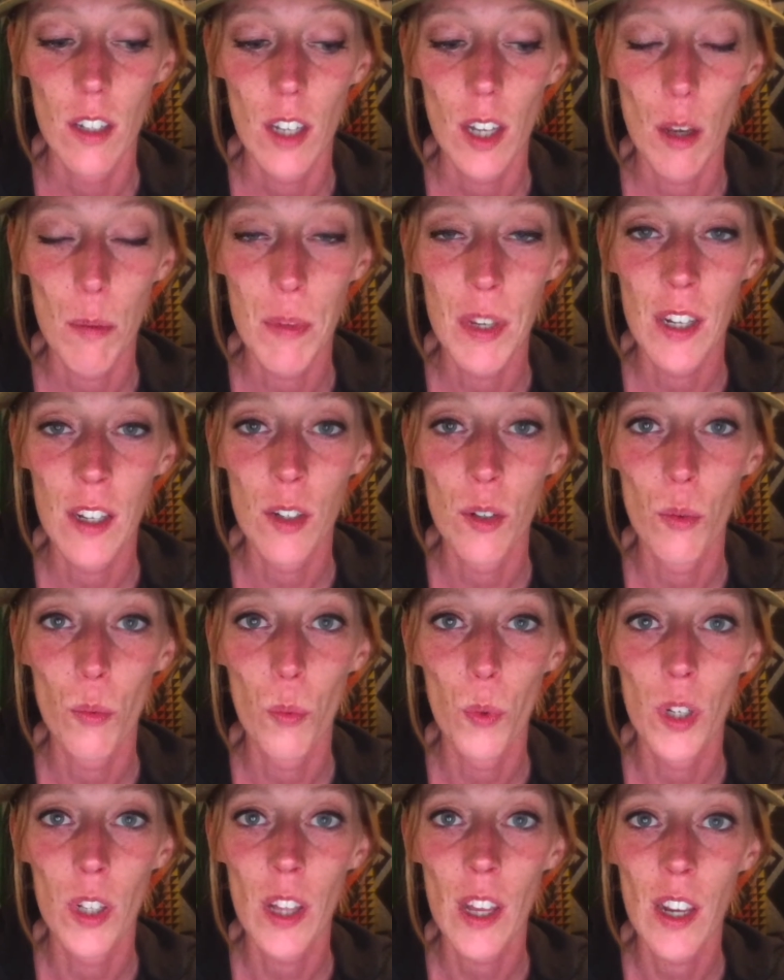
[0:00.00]
I mean,
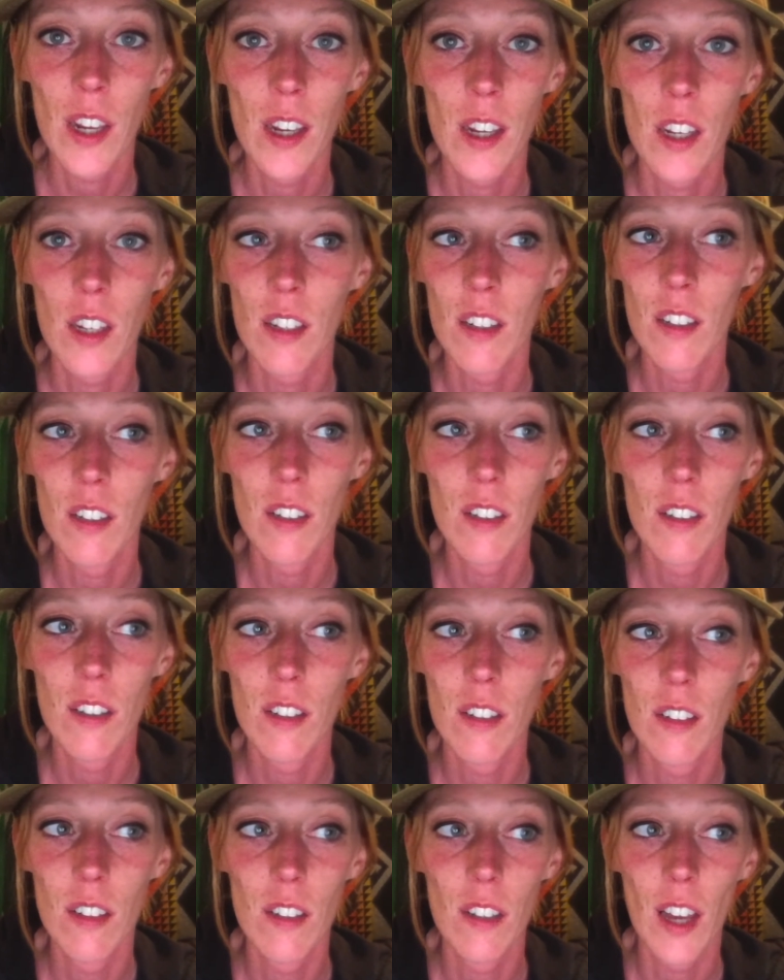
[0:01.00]
we're like,
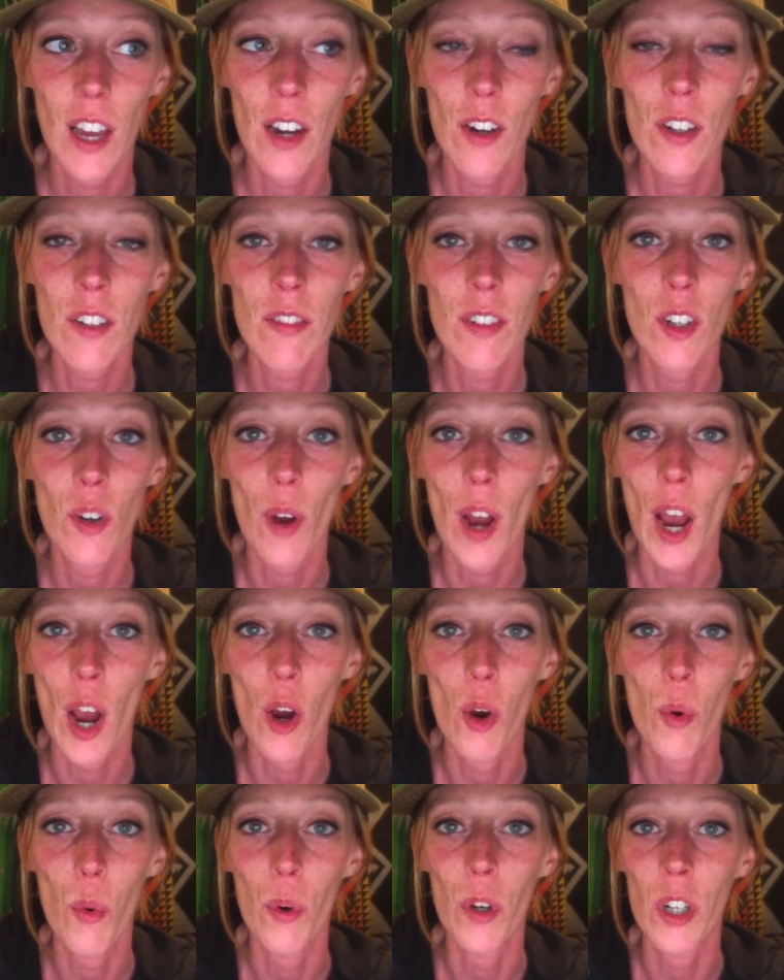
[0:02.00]
I don't even know
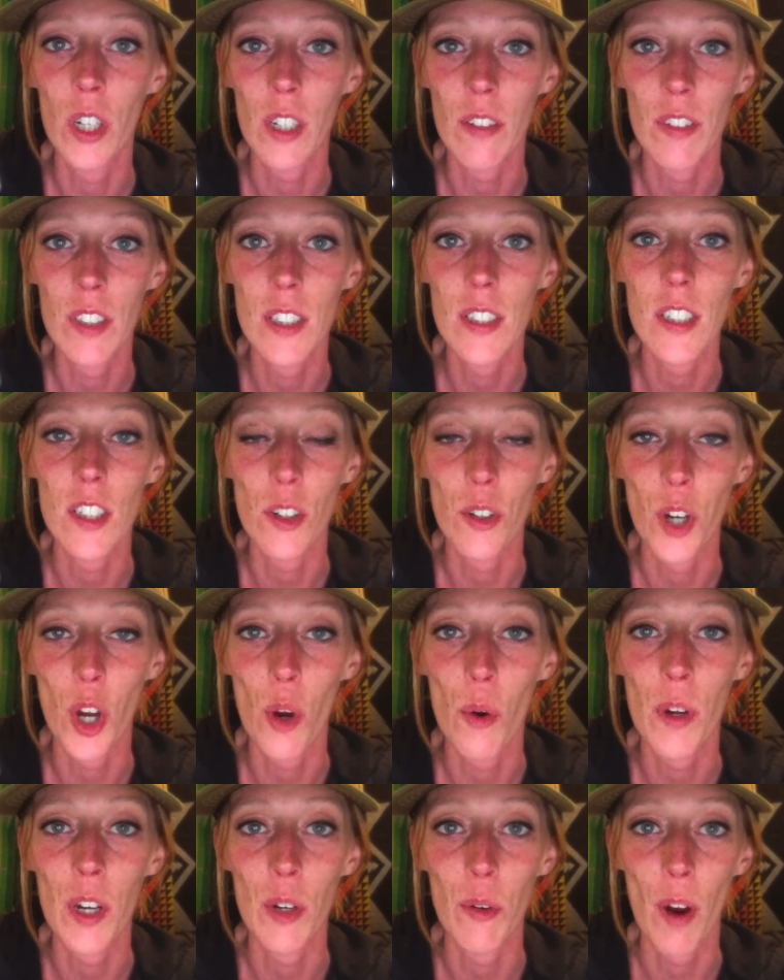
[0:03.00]
how we're even still
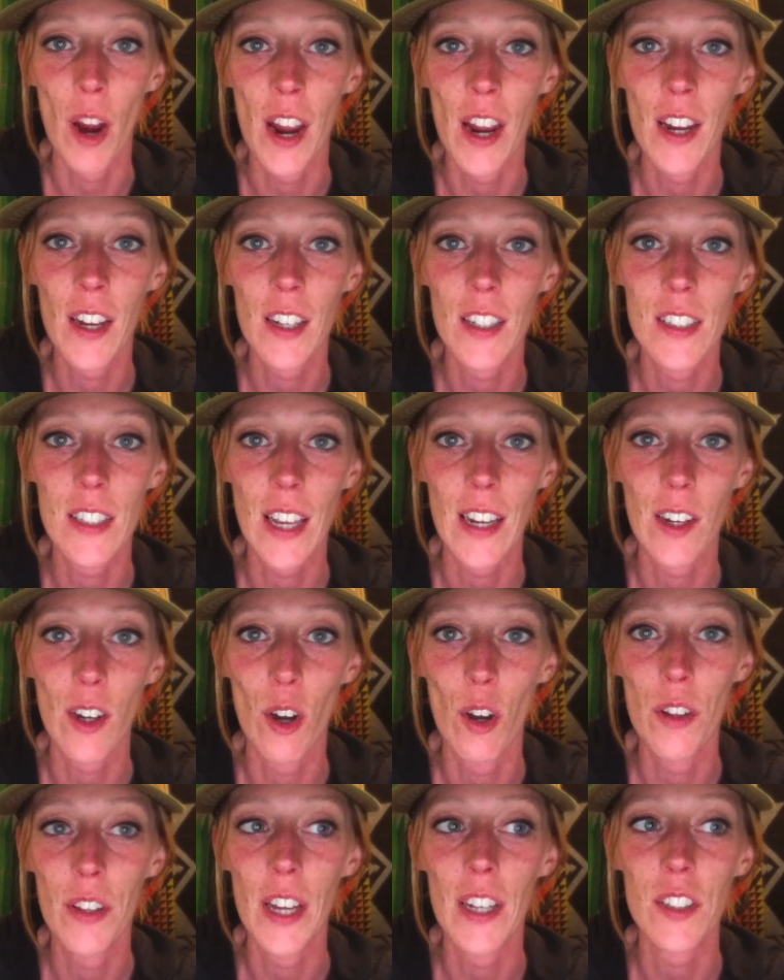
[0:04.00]
going, right? It's like
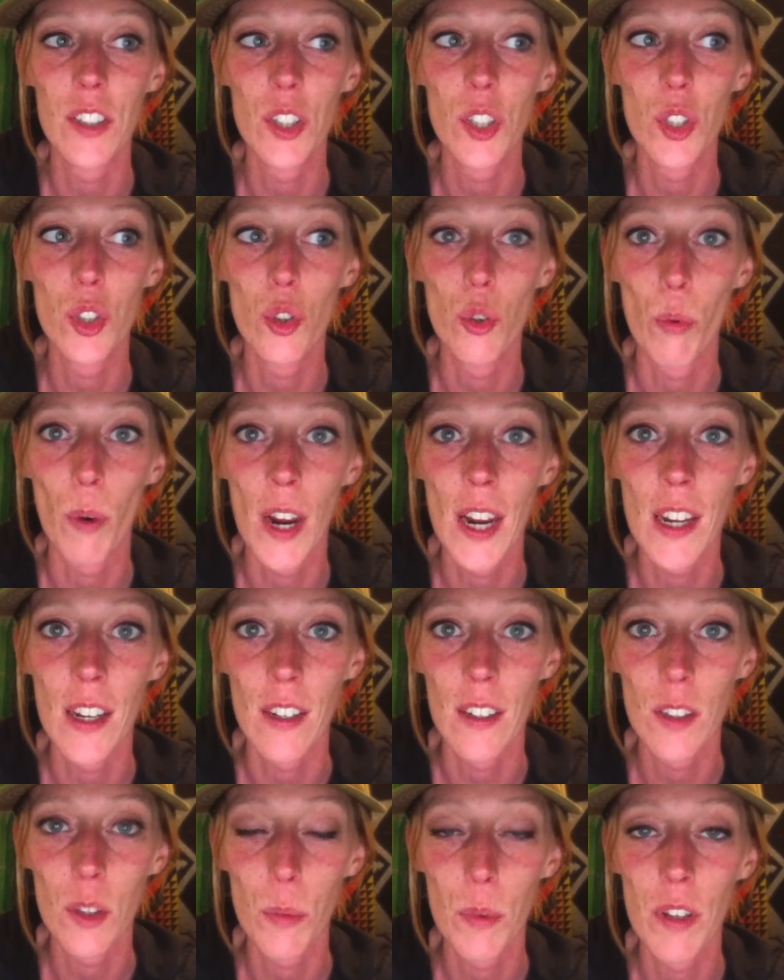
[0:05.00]
all that
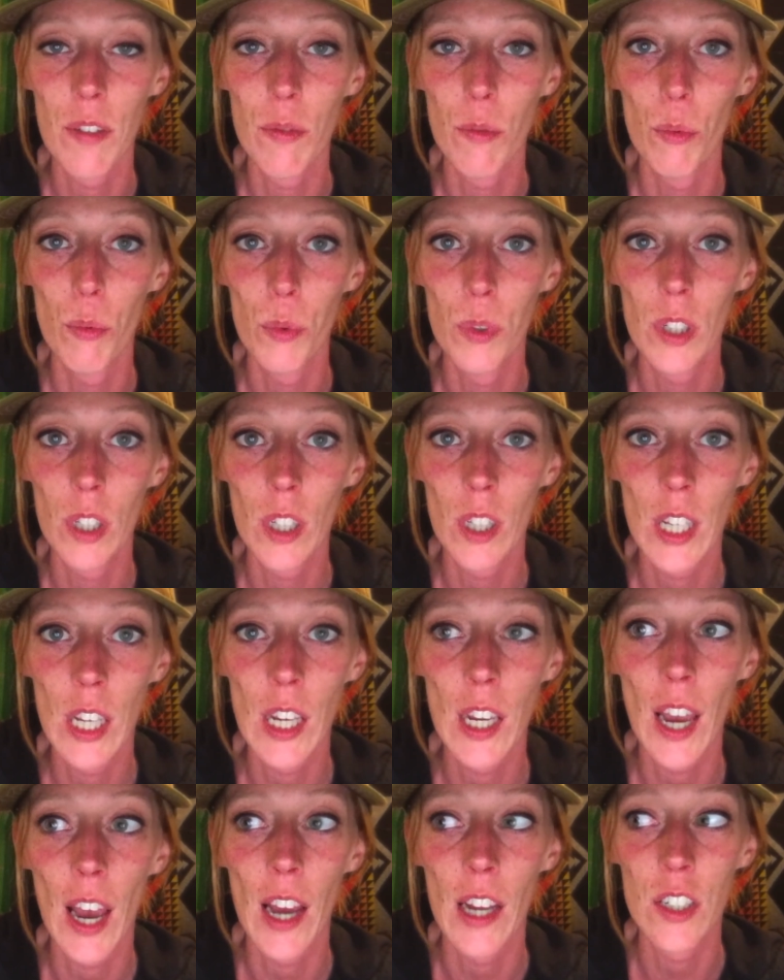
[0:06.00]
strength. We've
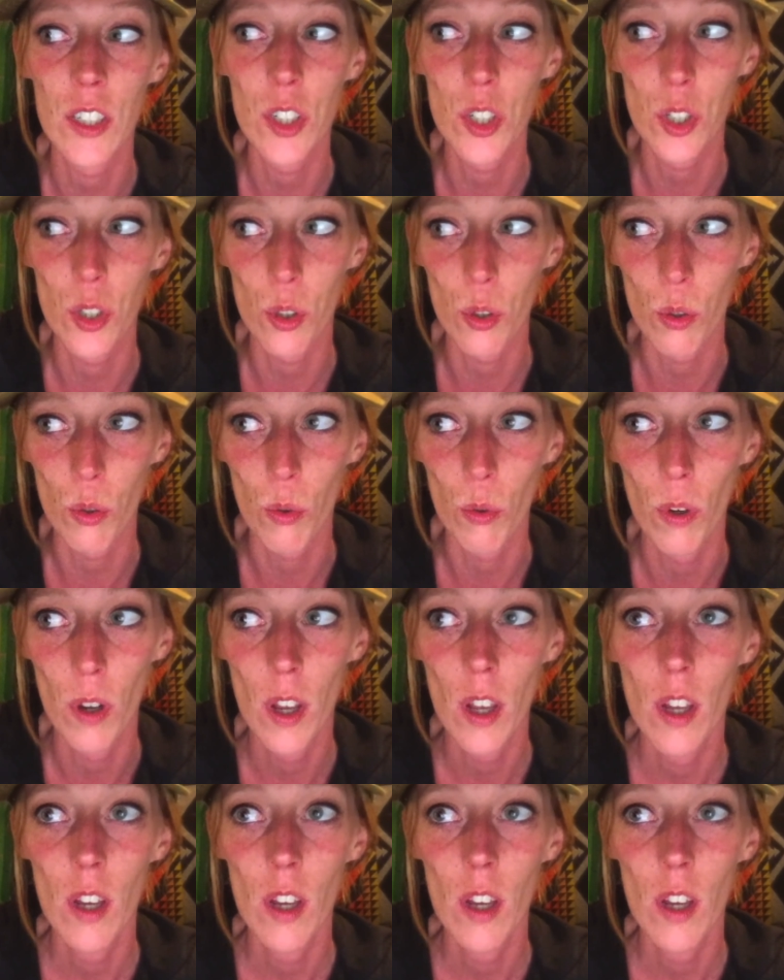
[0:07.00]
really had to